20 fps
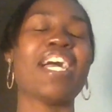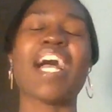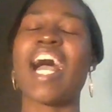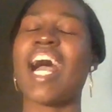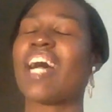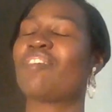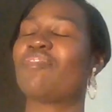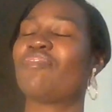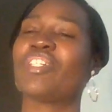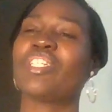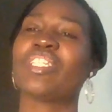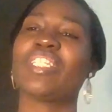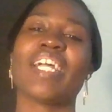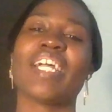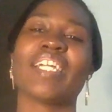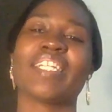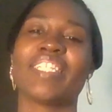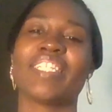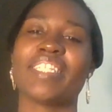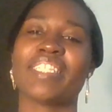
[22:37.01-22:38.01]
I feel
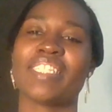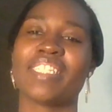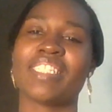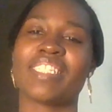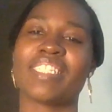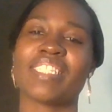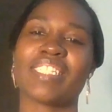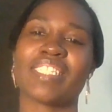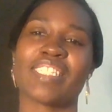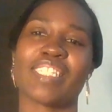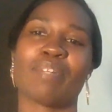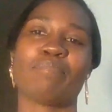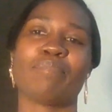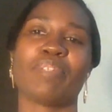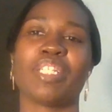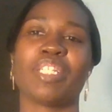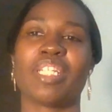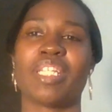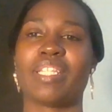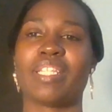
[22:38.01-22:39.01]
like this is
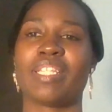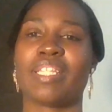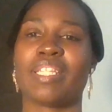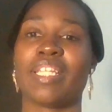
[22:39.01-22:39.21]
something